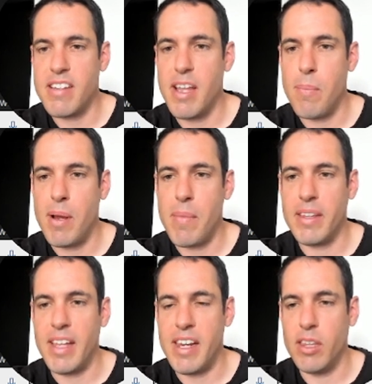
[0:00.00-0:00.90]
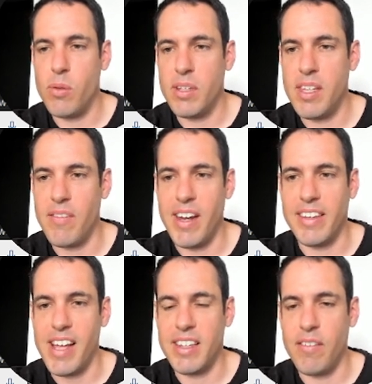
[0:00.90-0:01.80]
implement an intuitive and
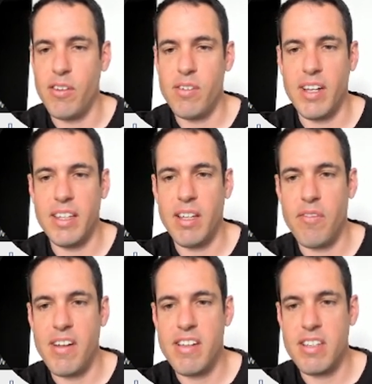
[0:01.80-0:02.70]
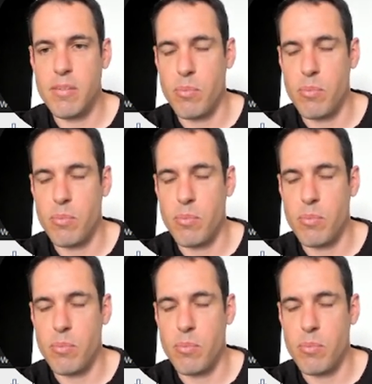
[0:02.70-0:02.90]
attractive user interface,